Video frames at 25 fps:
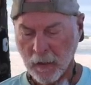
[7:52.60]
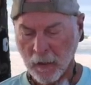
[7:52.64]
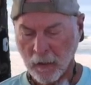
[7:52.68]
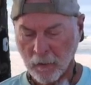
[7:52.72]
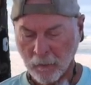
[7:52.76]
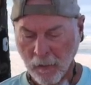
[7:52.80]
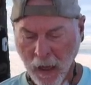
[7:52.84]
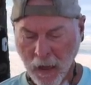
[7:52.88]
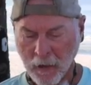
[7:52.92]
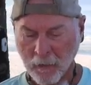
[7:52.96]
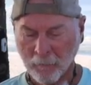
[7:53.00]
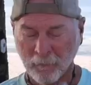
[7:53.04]
A
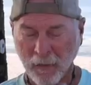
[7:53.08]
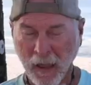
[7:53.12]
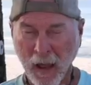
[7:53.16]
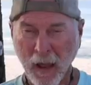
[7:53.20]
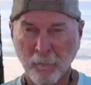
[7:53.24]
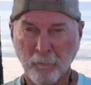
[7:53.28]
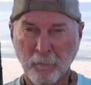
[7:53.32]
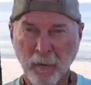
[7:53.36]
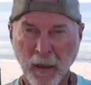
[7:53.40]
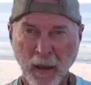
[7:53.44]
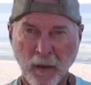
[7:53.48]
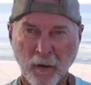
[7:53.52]
lot of
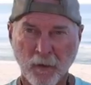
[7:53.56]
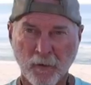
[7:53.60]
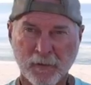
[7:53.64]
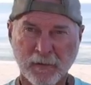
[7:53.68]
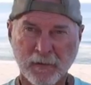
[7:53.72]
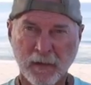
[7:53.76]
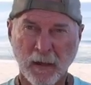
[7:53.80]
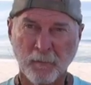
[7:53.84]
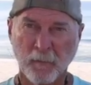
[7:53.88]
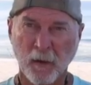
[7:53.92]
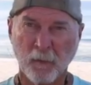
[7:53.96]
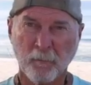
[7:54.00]
live baiters
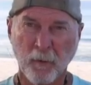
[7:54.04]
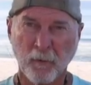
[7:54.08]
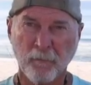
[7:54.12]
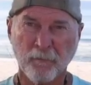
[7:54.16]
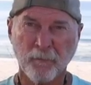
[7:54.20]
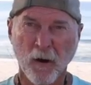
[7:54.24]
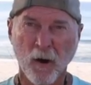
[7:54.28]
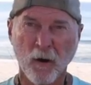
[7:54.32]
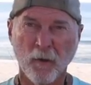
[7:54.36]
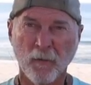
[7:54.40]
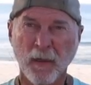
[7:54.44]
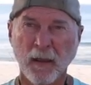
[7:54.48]
seem to
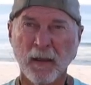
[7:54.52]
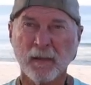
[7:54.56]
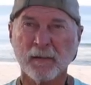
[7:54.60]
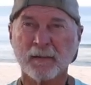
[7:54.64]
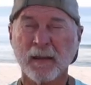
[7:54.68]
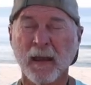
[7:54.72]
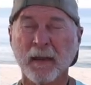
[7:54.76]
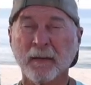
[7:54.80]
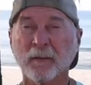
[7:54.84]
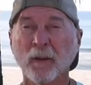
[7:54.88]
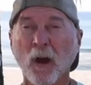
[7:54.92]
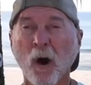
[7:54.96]
prefer these.
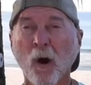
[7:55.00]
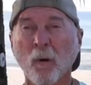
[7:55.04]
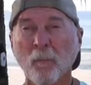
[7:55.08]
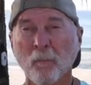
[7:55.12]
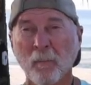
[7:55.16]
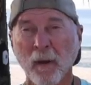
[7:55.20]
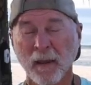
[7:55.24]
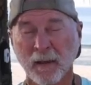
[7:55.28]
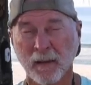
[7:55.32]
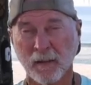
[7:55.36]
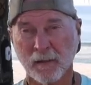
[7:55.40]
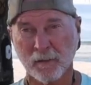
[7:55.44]
They don't
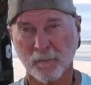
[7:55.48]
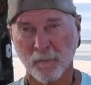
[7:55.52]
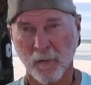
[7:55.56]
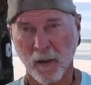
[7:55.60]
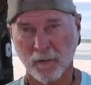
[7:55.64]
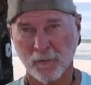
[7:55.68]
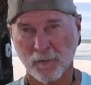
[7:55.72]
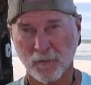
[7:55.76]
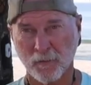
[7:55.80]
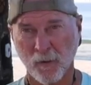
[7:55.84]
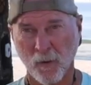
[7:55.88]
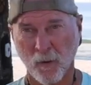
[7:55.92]
make as
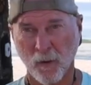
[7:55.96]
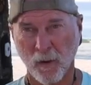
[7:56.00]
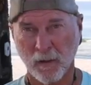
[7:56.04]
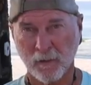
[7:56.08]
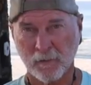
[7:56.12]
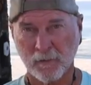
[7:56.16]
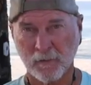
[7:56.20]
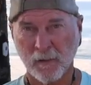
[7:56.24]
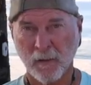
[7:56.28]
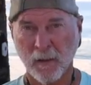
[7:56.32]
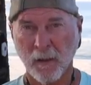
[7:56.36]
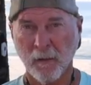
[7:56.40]
much
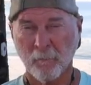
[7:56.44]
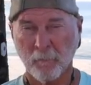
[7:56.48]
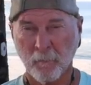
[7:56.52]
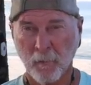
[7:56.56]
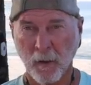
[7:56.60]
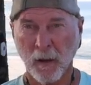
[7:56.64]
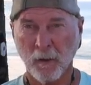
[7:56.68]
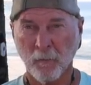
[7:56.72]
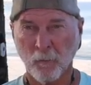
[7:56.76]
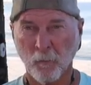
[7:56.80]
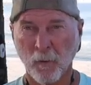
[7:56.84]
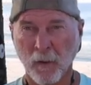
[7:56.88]
noise.
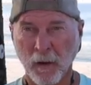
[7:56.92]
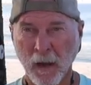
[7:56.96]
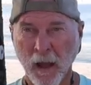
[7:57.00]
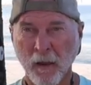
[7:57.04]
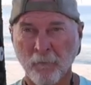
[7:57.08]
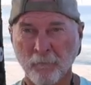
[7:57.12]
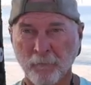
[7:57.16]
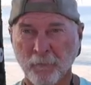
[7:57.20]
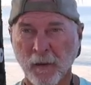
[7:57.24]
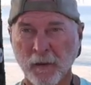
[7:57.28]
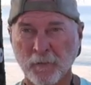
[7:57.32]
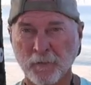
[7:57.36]
But when
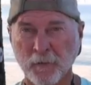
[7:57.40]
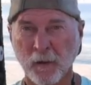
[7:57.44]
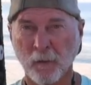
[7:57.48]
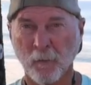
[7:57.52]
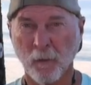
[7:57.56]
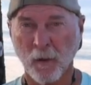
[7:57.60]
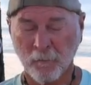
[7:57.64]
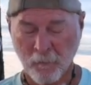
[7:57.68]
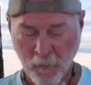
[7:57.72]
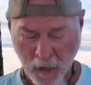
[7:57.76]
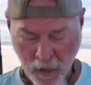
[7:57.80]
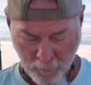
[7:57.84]
I'm fishing
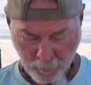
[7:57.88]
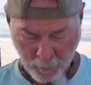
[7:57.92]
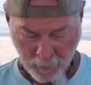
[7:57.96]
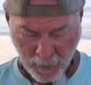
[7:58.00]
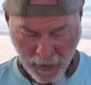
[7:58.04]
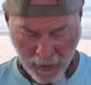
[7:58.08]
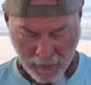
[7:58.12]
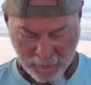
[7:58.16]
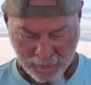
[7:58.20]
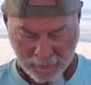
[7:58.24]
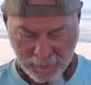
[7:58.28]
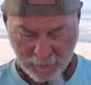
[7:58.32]
with my
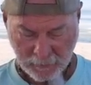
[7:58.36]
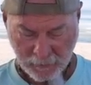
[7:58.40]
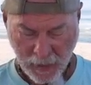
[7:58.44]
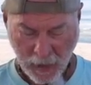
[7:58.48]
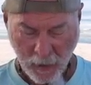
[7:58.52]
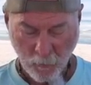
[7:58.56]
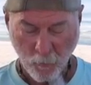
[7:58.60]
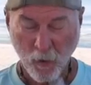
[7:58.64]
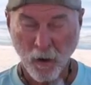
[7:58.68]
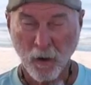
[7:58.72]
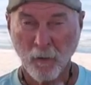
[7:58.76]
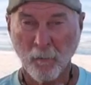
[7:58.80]
plastic,
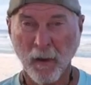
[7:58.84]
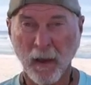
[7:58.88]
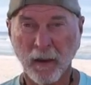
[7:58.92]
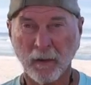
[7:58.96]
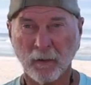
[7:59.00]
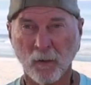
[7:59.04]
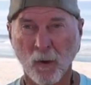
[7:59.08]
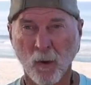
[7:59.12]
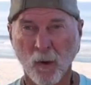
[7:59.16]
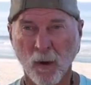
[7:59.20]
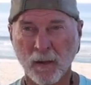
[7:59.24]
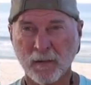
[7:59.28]
I want to
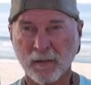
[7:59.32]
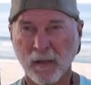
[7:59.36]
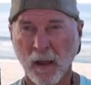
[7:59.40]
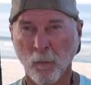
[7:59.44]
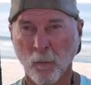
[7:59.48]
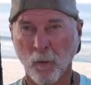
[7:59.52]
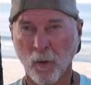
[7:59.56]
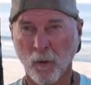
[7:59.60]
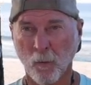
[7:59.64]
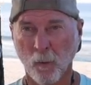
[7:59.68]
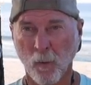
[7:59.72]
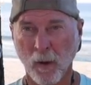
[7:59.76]
make noise. I
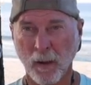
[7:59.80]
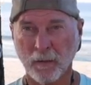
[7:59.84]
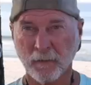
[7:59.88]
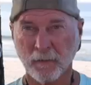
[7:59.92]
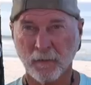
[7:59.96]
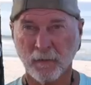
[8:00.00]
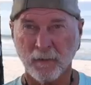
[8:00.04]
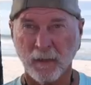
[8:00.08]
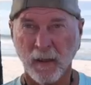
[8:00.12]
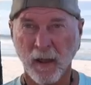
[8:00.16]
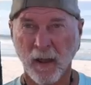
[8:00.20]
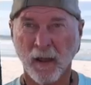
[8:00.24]
want to wake
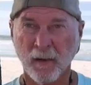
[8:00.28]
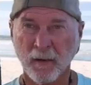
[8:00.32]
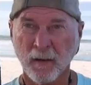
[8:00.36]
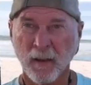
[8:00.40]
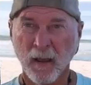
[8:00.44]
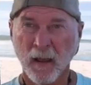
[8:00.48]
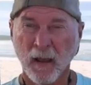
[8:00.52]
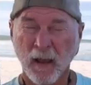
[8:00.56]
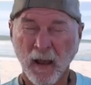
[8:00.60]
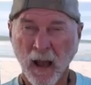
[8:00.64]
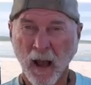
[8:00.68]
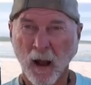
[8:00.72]
the dead.
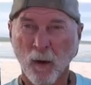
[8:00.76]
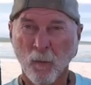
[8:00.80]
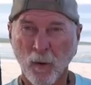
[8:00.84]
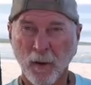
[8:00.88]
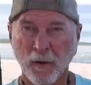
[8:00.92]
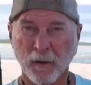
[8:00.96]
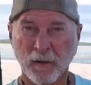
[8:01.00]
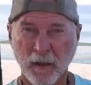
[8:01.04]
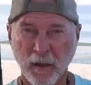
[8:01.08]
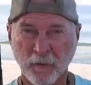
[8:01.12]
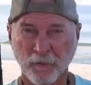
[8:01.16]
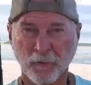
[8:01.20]
I
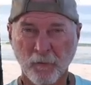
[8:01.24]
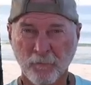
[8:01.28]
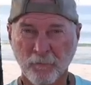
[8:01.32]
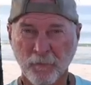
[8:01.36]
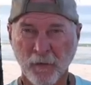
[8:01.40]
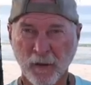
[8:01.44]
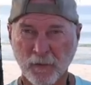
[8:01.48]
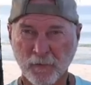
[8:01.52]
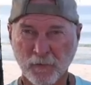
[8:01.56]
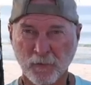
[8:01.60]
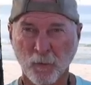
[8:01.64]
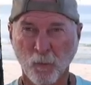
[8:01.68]
want to get the
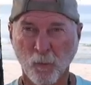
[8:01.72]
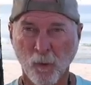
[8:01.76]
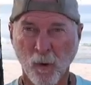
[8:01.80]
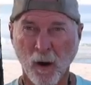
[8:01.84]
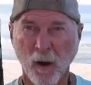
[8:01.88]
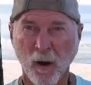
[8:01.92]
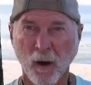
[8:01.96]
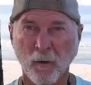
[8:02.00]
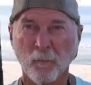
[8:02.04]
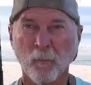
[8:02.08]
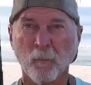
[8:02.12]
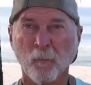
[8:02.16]
fish to
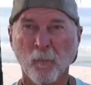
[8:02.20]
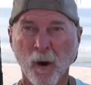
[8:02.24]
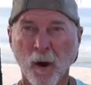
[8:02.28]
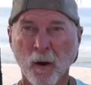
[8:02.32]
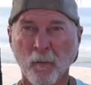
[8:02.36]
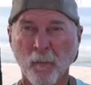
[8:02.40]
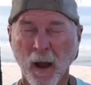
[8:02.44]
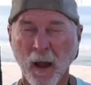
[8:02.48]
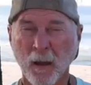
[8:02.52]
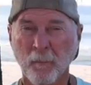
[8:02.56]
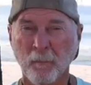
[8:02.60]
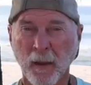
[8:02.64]
where
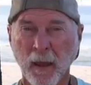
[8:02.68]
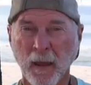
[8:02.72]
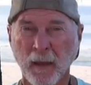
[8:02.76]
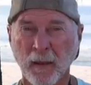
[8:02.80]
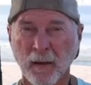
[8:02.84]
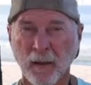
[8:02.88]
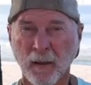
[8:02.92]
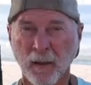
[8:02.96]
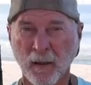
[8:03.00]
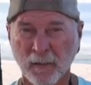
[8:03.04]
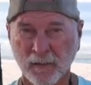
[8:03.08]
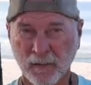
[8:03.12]
my
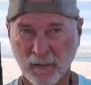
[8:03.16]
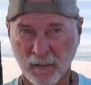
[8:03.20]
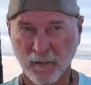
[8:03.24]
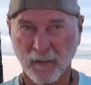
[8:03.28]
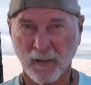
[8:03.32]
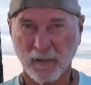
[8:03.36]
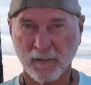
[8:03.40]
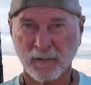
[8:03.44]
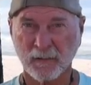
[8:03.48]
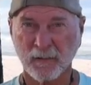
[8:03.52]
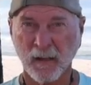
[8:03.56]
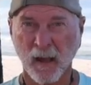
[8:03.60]
bait is, and
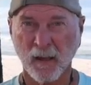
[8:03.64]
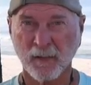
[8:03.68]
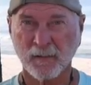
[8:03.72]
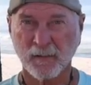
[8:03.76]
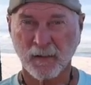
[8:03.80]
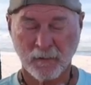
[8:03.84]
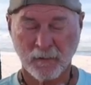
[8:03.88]
this does